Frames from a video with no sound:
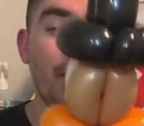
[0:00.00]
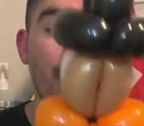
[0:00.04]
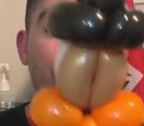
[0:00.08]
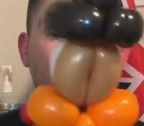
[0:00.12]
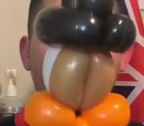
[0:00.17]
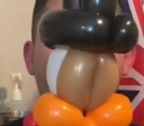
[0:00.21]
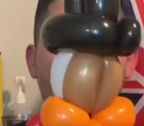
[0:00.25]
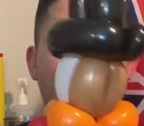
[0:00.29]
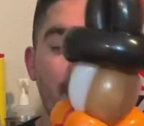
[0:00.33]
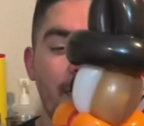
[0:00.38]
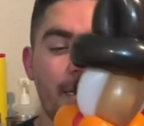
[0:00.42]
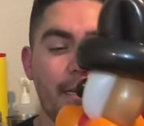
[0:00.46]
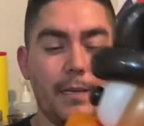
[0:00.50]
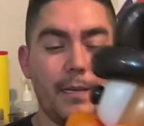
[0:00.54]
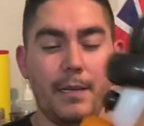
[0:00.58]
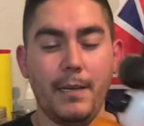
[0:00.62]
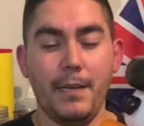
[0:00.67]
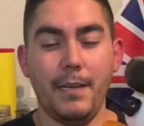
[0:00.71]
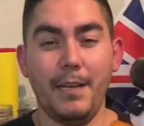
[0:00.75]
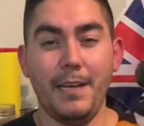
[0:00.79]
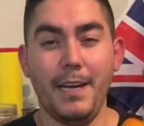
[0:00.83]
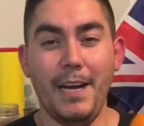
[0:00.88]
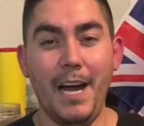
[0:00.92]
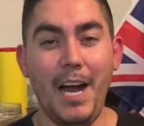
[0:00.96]
right.
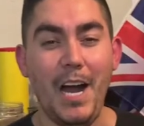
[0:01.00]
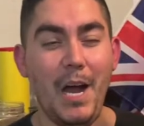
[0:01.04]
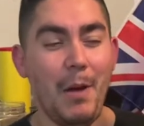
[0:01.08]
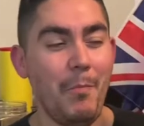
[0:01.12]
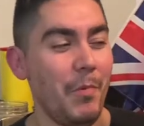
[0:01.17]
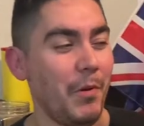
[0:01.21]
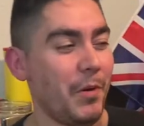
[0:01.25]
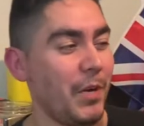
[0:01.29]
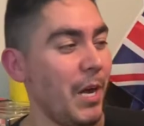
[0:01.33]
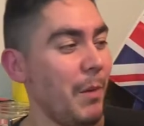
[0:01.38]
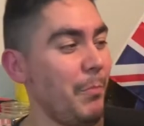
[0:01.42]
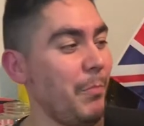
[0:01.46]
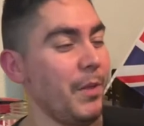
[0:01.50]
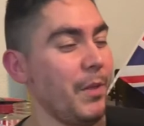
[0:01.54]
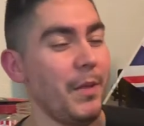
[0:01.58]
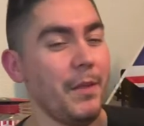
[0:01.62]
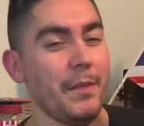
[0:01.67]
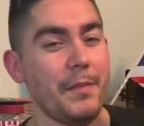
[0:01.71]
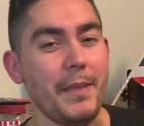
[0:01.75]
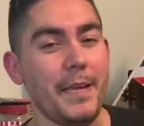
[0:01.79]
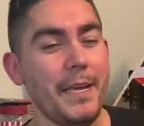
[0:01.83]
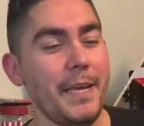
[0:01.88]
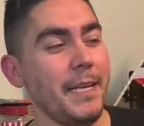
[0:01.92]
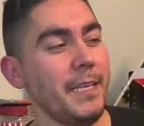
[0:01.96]
A couple other
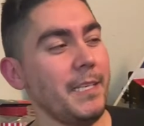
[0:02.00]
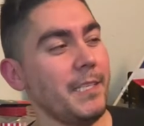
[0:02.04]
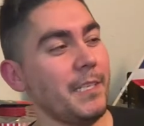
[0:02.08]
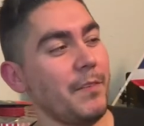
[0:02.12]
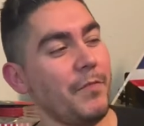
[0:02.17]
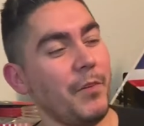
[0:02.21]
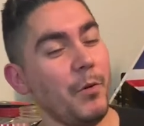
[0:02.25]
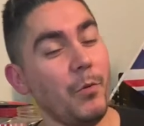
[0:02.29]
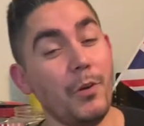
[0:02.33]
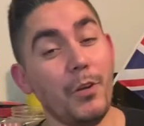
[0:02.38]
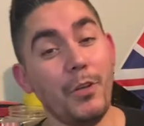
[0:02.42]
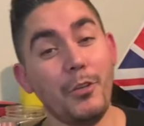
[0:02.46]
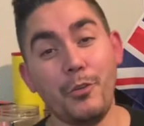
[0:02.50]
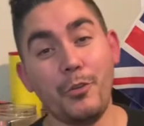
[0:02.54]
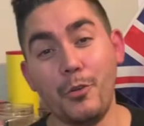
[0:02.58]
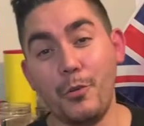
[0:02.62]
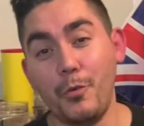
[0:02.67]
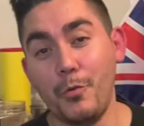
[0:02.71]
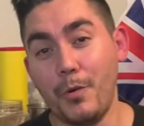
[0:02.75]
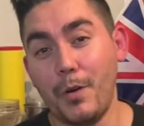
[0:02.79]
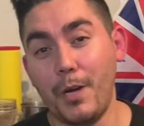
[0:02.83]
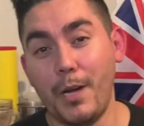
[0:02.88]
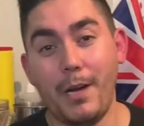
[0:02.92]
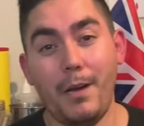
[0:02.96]
things. If you want to
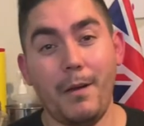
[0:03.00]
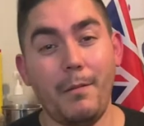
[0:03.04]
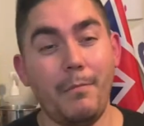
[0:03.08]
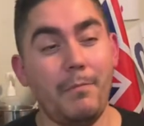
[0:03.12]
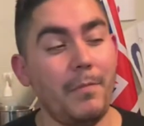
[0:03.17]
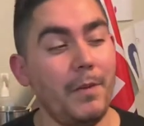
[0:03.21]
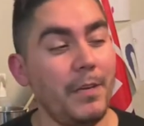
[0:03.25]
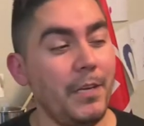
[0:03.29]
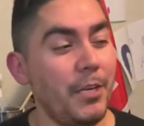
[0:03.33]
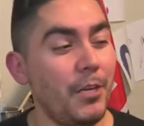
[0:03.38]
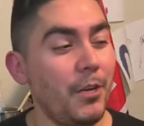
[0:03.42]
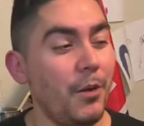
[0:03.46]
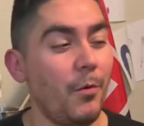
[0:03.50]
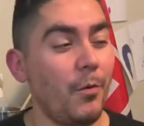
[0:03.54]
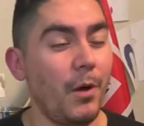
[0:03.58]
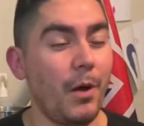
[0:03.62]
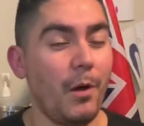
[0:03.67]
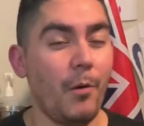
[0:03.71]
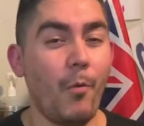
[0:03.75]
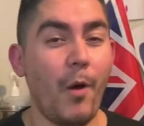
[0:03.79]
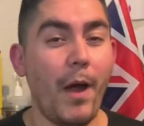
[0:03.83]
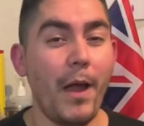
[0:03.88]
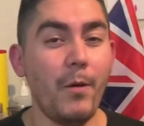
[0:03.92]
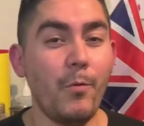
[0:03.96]
do, a
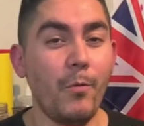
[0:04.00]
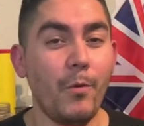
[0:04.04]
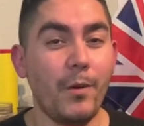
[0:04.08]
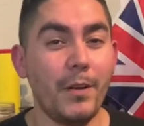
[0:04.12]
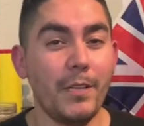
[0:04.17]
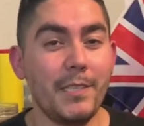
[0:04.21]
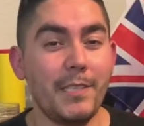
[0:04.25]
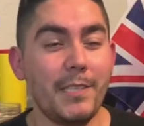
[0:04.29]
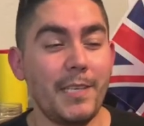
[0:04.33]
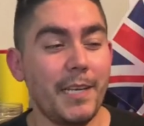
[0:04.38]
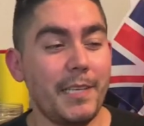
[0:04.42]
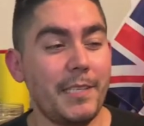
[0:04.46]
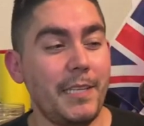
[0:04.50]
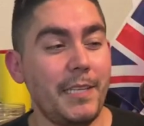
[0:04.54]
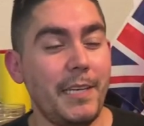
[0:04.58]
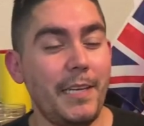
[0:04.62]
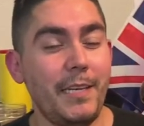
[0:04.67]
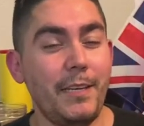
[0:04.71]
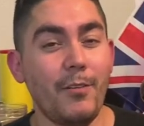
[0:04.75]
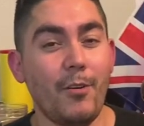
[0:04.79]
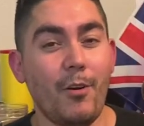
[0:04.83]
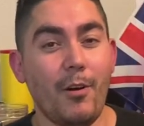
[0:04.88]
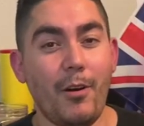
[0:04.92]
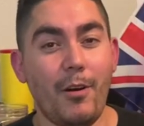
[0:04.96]
white
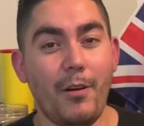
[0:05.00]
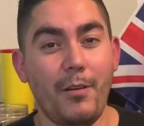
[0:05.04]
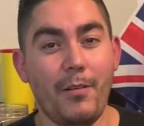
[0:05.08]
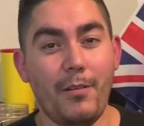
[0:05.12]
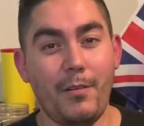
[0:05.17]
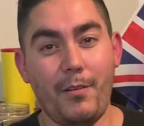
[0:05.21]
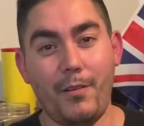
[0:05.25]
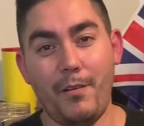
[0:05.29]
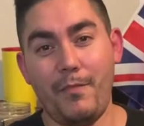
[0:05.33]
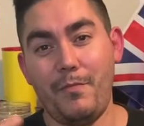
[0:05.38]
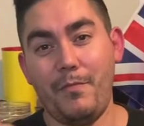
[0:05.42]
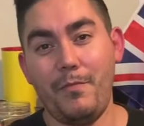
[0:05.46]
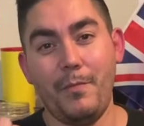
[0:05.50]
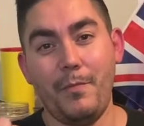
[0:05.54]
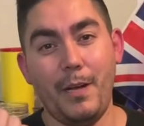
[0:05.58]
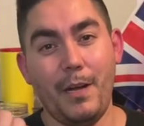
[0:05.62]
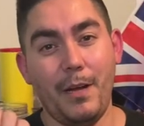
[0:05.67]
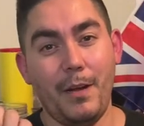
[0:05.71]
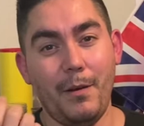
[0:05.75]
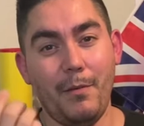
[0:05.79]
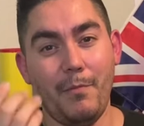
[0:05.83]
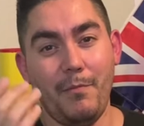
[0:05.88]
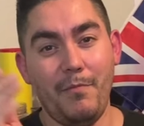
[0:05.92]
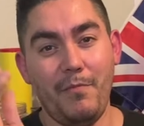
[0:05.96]
160 or
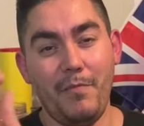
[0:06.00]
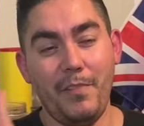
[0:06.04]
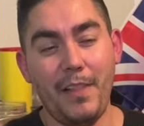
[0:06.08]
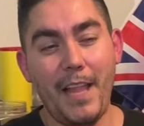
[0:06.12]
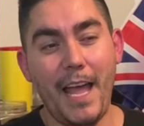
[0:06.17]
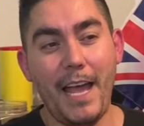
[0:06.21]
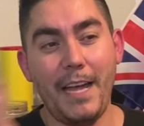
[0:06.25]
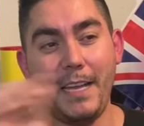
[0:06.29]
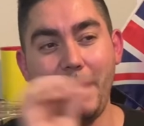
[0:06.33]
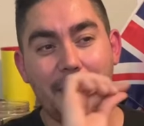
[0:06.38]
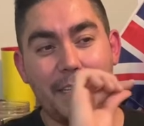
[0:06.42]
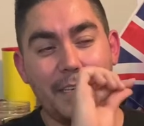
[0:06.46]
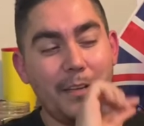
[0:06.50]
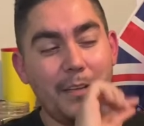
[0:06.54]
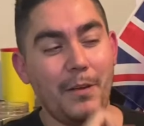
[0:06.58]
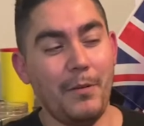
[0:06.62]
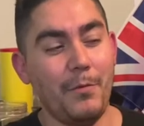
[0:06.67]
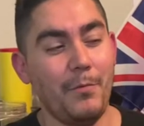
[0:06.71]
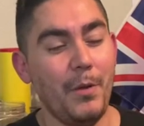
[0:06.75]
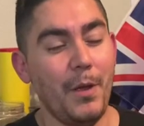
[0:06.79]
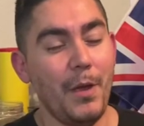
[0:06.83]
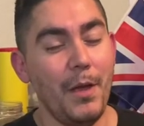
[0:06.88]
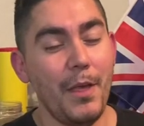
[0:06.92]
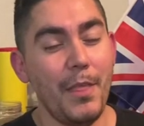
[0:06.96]
flatten
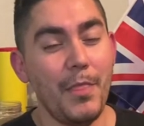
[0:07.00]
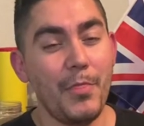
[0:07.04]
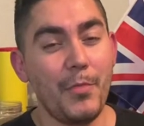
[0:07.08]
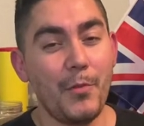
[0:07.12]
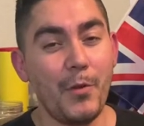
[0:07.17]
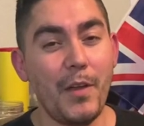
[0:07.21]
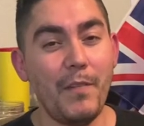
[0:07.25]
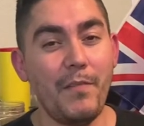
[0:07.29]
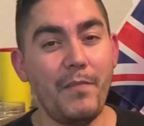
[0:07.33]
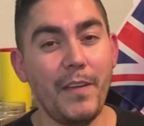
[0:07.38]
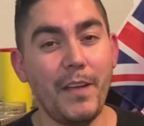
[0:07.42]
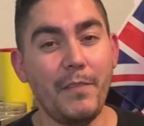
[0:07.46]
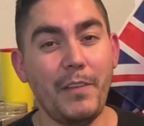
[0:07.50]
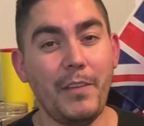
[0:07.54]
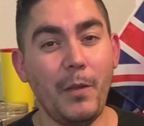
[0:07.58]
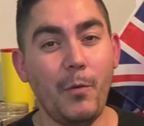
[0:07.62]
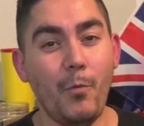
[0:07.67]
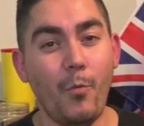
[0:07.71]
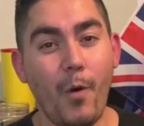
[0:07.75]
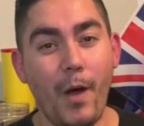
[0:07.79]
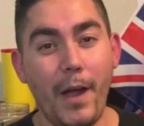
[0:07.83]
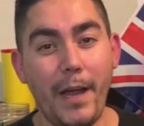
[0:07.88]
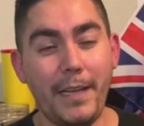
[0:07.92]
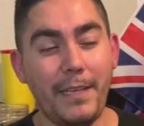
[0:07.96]
350
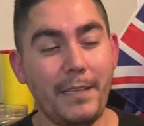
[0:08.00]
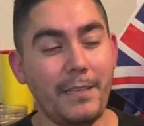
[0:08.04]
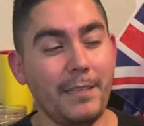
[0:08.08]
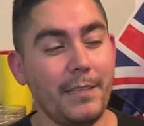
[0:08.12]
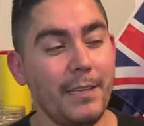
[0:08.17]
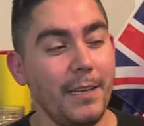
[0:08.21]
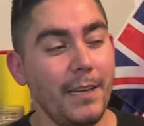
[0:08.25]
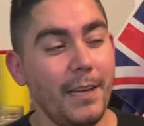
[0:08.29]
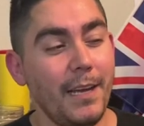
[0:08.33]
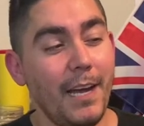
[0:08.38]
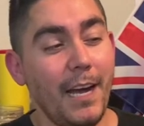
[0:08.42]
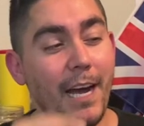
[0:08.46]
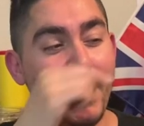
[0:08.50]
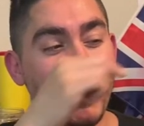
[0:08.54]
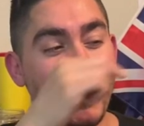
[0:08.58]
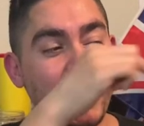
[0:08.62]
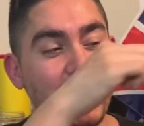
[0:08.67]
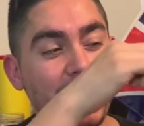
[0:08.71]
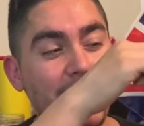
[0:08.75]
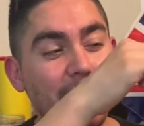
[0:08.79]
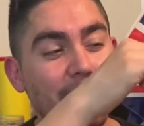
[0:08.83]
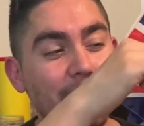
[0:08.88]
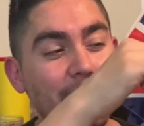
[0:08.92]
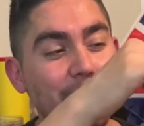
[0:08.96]
white, you
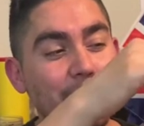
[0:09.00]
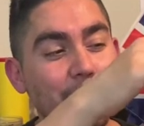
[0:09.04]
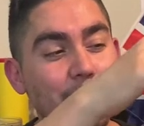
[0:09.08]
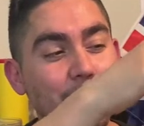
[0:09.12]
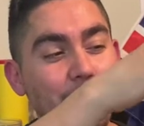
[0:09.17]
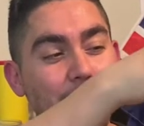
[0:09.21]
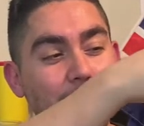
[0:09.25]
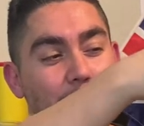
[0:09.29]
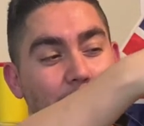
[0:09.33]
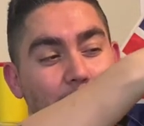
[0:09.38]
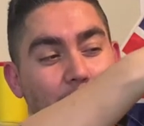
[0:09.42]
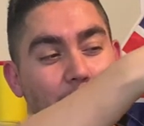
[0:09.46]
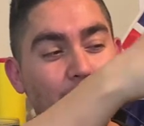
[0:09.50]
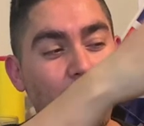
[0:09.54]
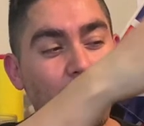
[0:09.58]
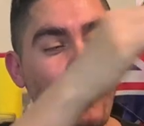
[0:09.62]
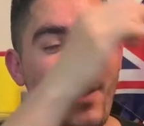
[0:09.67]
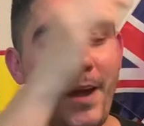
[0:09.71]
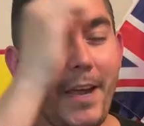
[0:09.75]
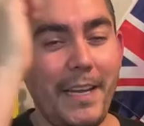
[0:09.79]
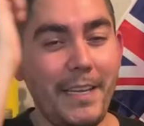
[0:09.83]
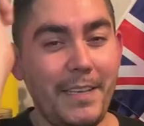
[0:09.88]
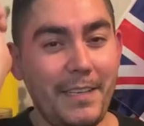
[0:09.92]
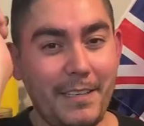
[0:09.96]
could definitely do the little
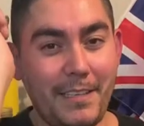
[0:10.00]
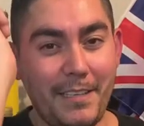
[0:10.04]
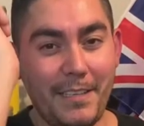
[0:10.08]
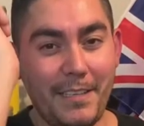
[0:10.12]
white